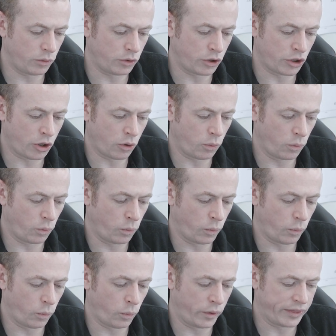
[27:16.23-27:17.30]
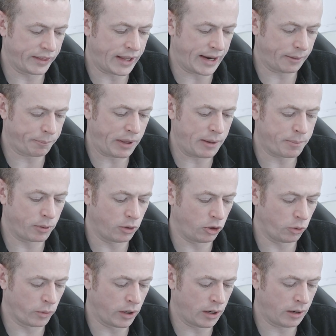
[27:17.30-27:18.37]
you know, with like people
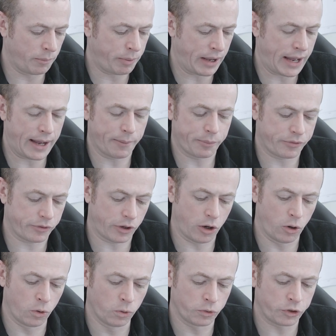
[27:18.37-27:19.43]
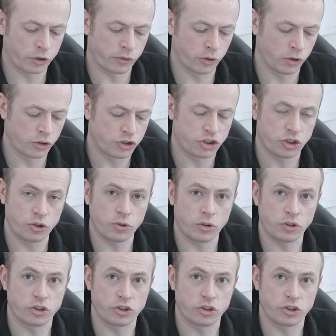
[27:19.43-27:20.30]
who are perhaps older or ju